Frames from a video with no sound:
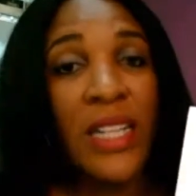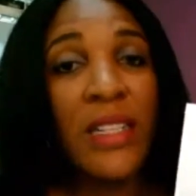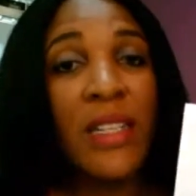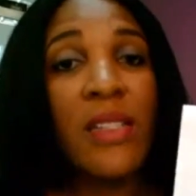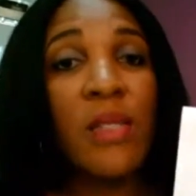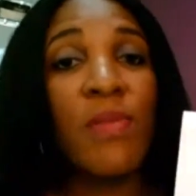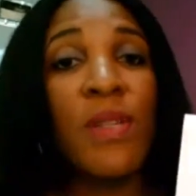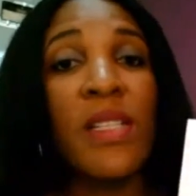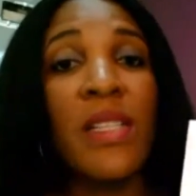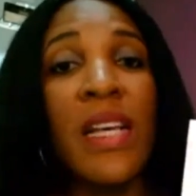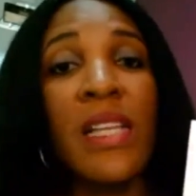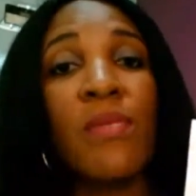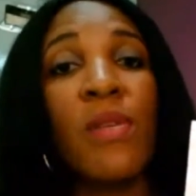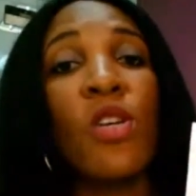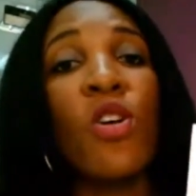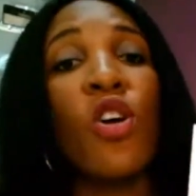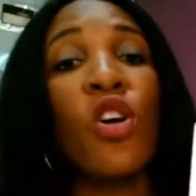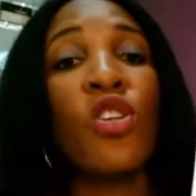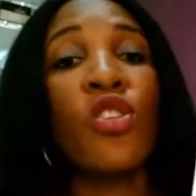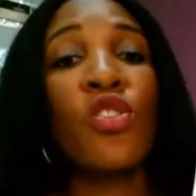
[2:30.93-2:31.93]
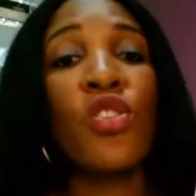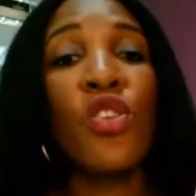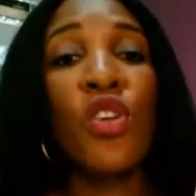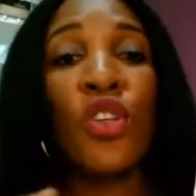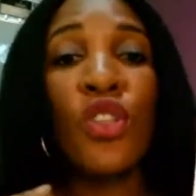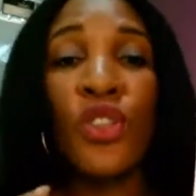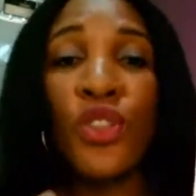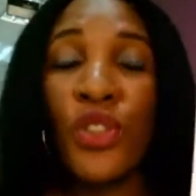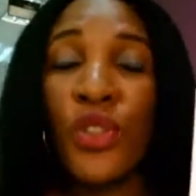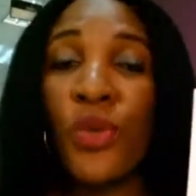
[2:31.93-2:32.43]
You're in this business
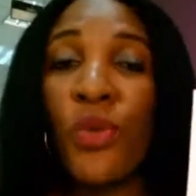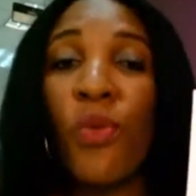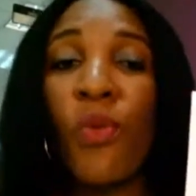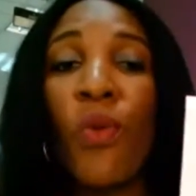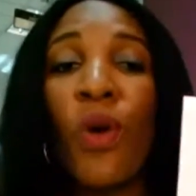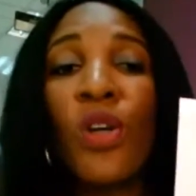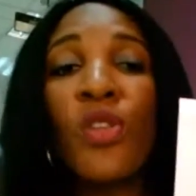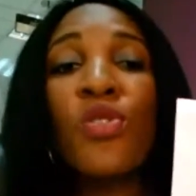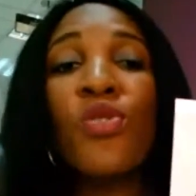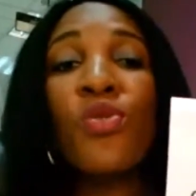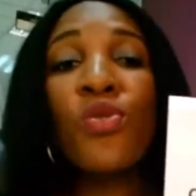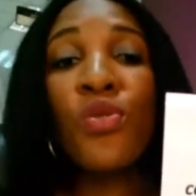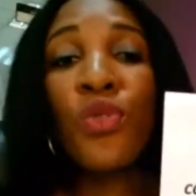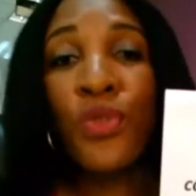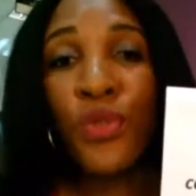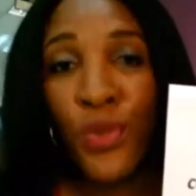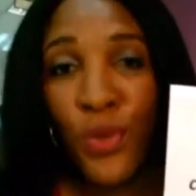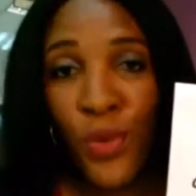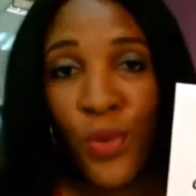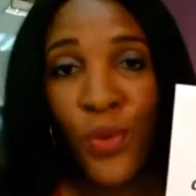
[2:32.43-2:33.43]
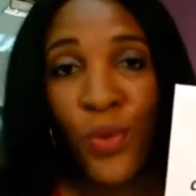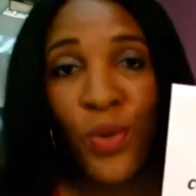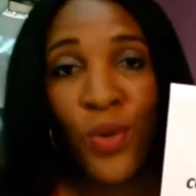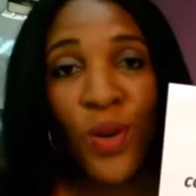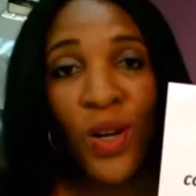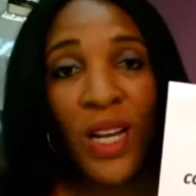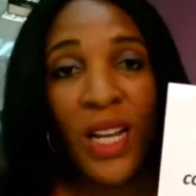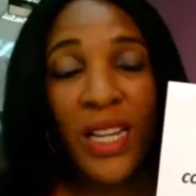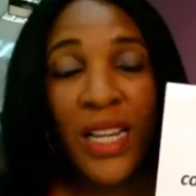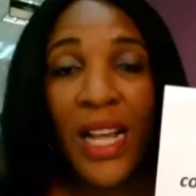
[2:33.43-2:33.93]
because you want to grow.
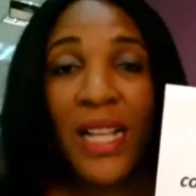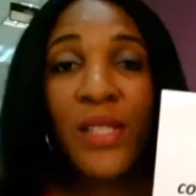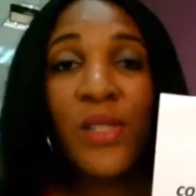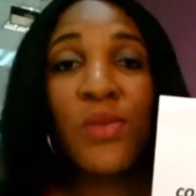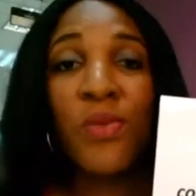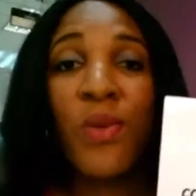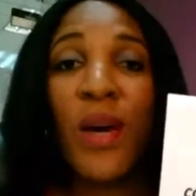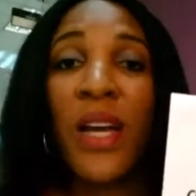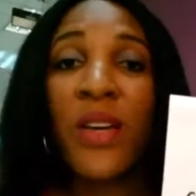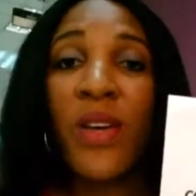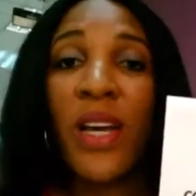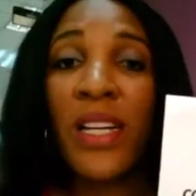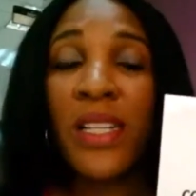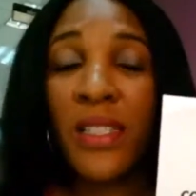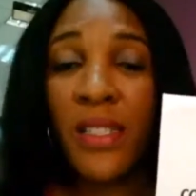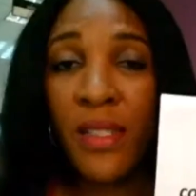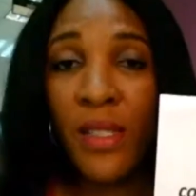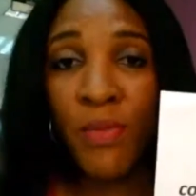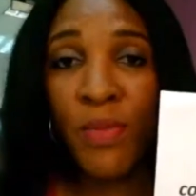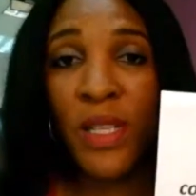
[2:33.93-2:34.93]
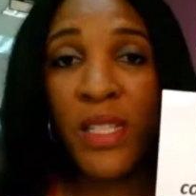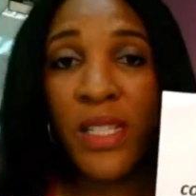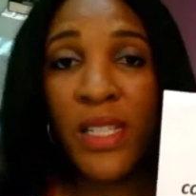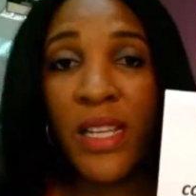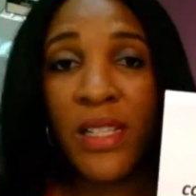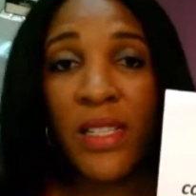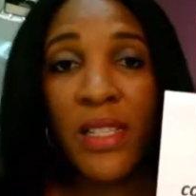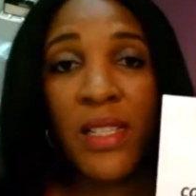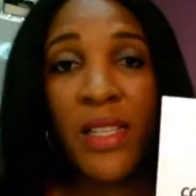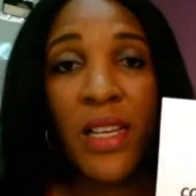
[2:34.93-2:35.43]
That's why you're in this
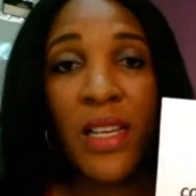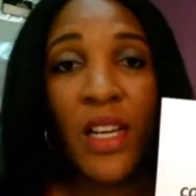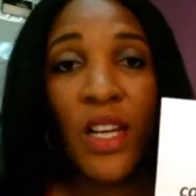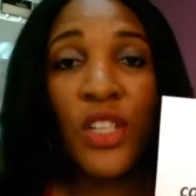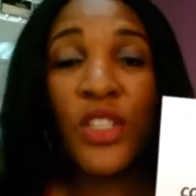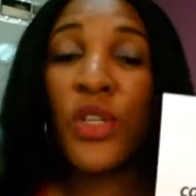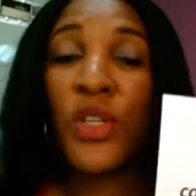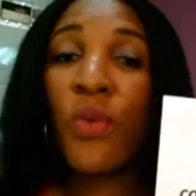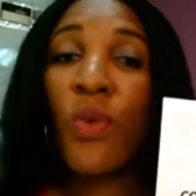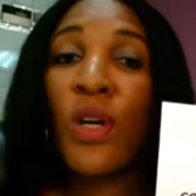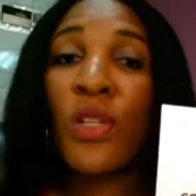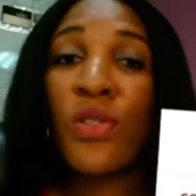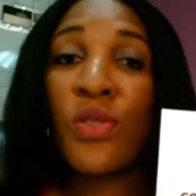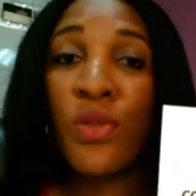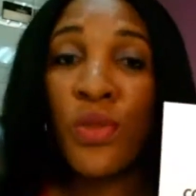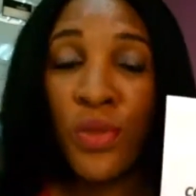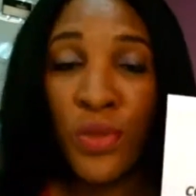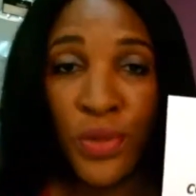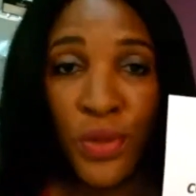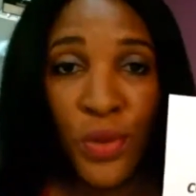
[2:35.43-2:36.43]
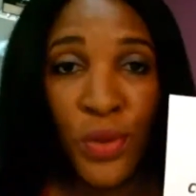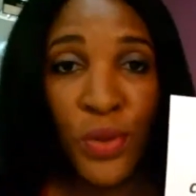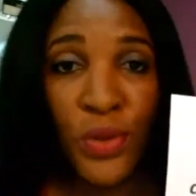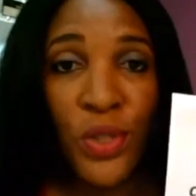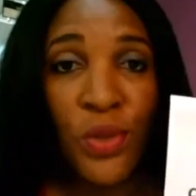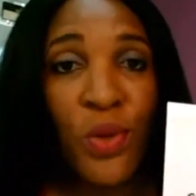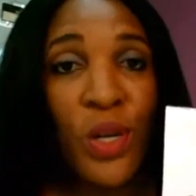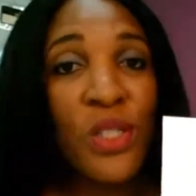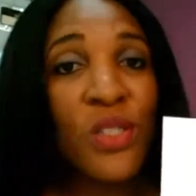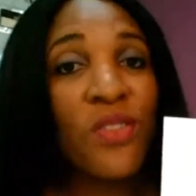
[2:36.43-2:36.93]
business. You want to
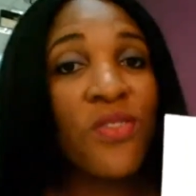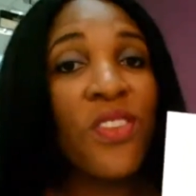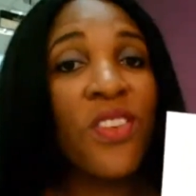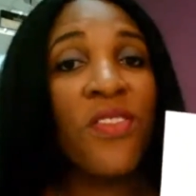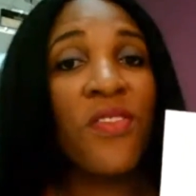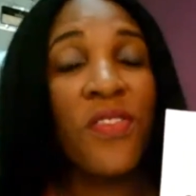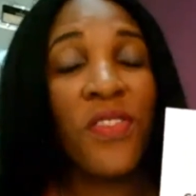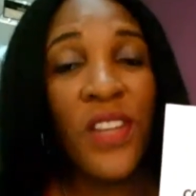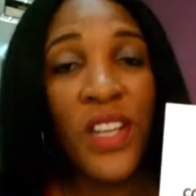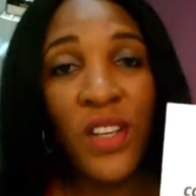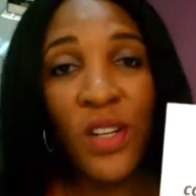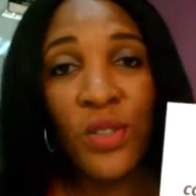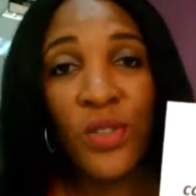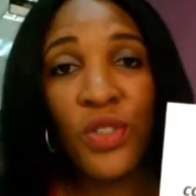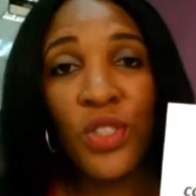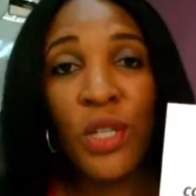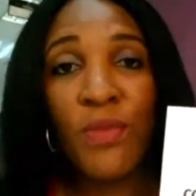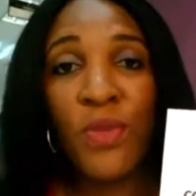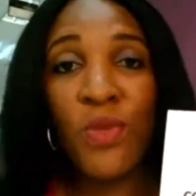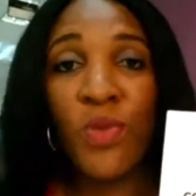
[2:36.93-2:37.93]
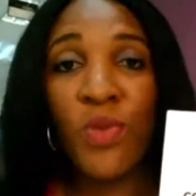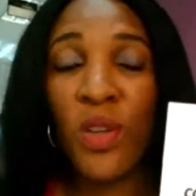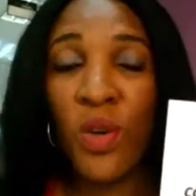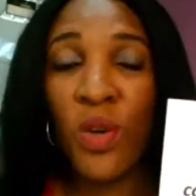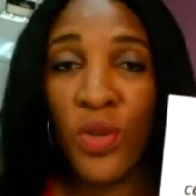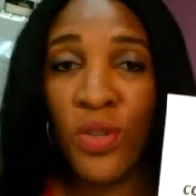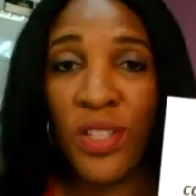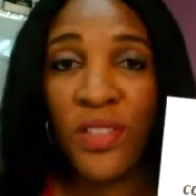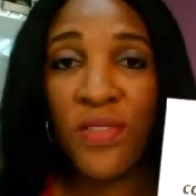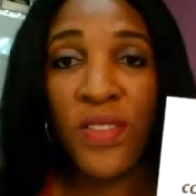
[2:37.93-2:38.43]
grow. You want to fulfill your dreams
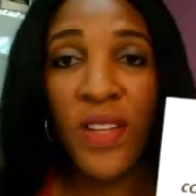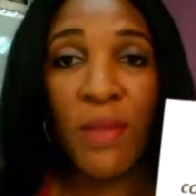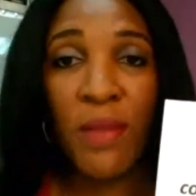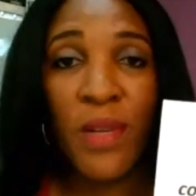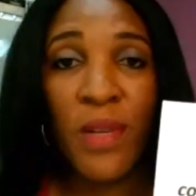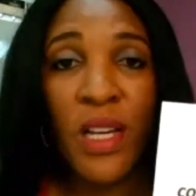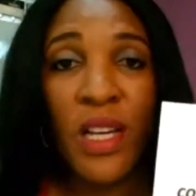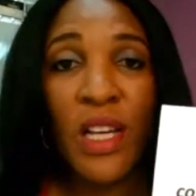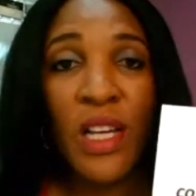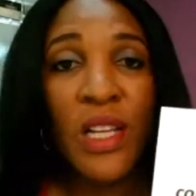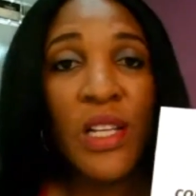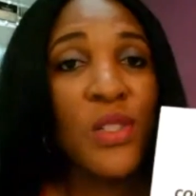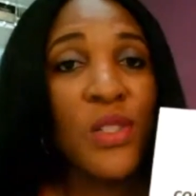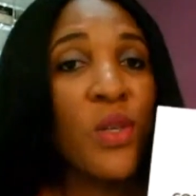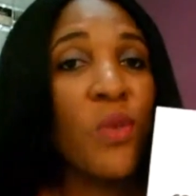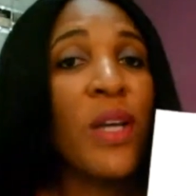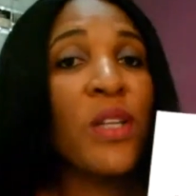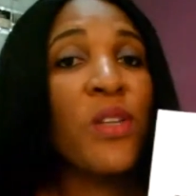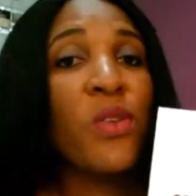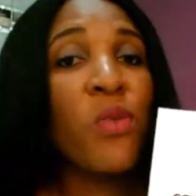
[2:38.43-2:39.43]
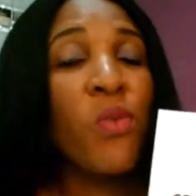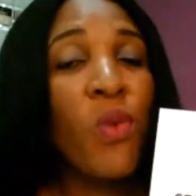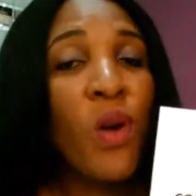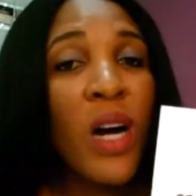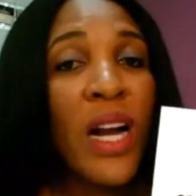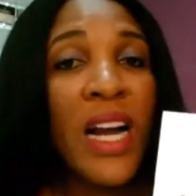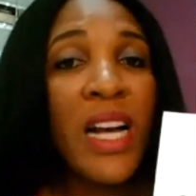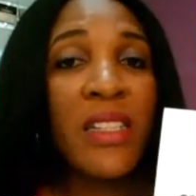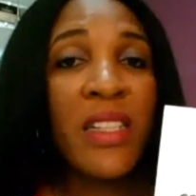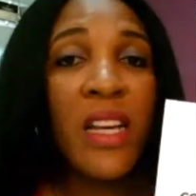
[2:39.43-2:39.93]
with Oriflame. So when you
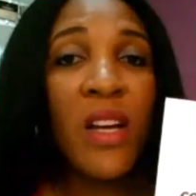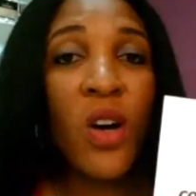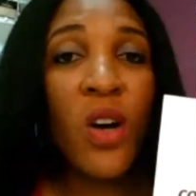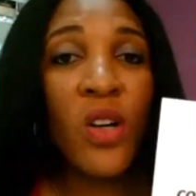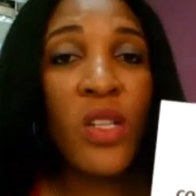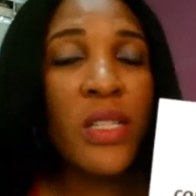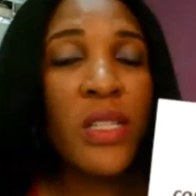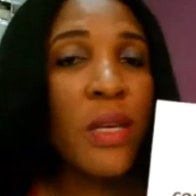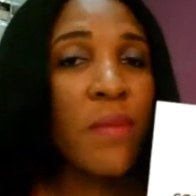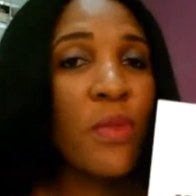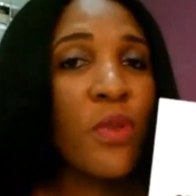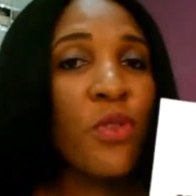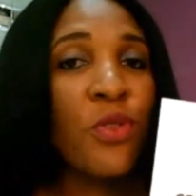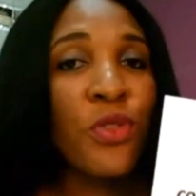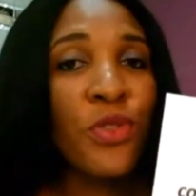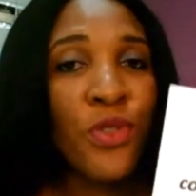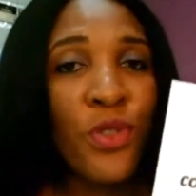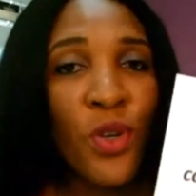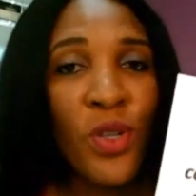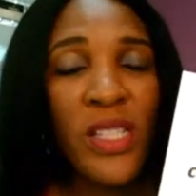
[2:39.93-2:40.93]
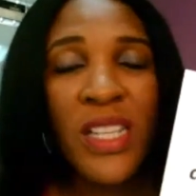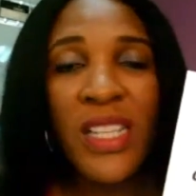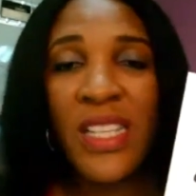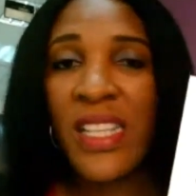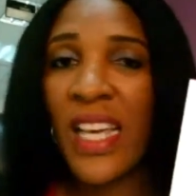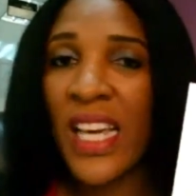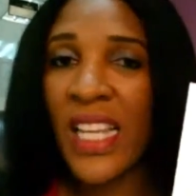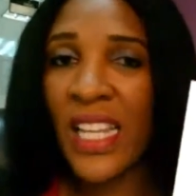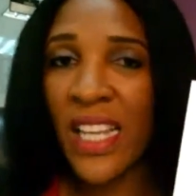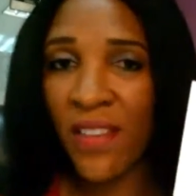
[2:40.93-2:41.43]
work as a core team, growth
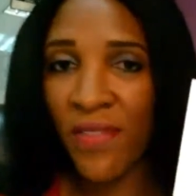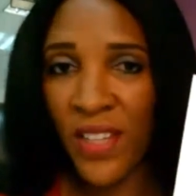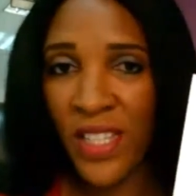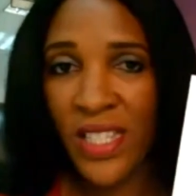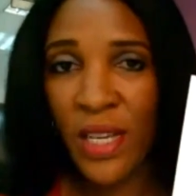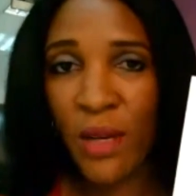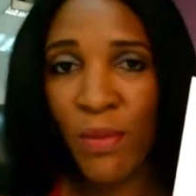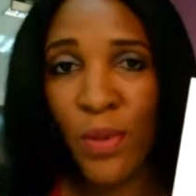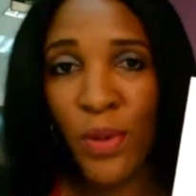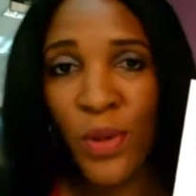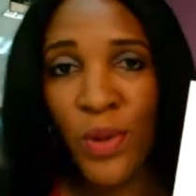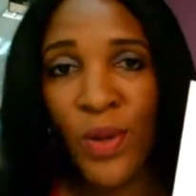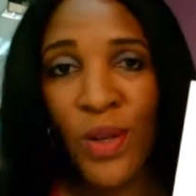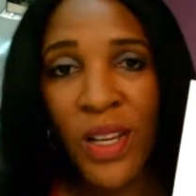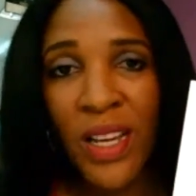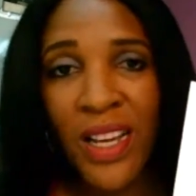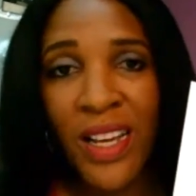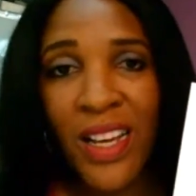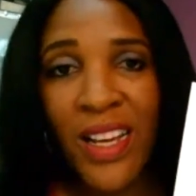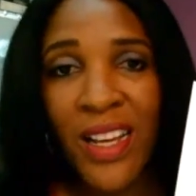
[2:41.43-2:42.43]
is inevitable.